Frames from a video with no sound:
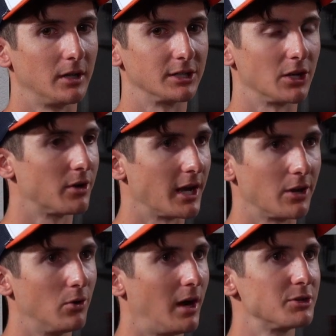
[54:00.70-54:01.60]
I said, okay,
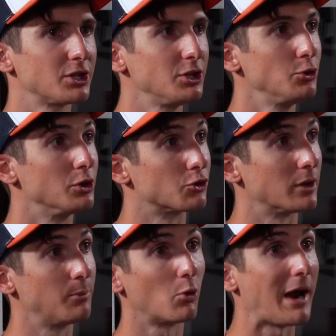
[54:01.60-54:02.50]
cool. I'm just going to do a
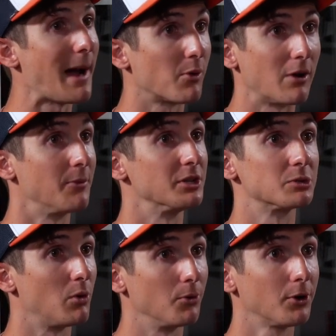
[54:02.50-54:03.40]
triple wrap around this
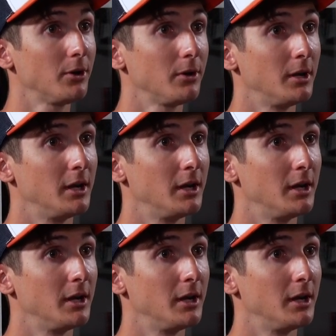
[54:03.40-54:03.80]
boulder.